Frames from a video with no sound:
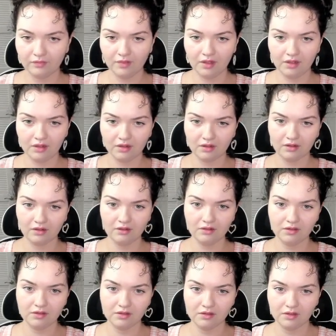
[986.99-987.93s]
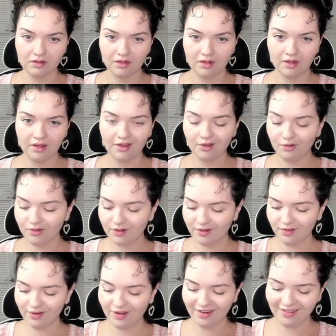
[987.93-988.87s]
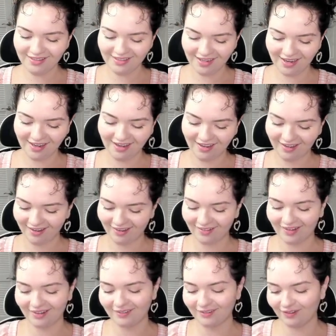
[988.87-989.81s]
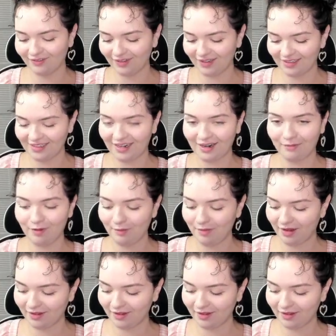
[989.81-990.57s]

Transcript: and ooh, another Entei. Okay, I love Entei. I'm not mad